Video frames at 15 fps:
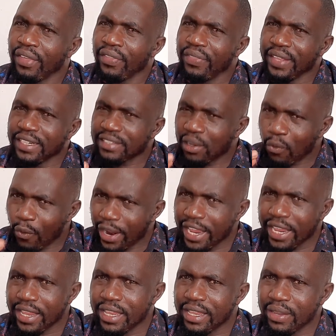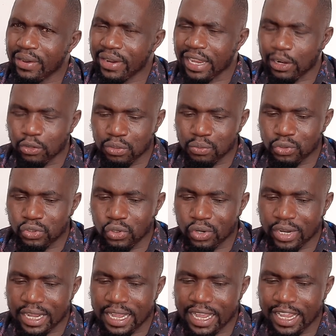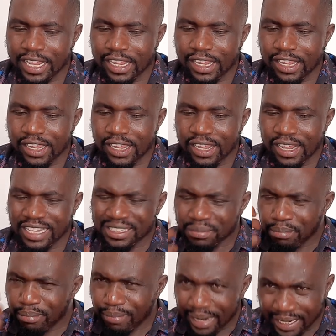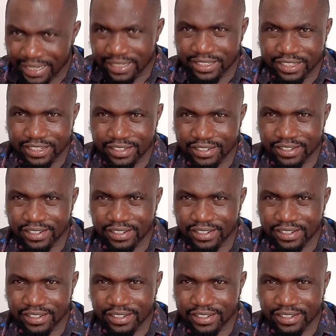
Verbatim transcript: there is a way Kalonzo Musyoka has managed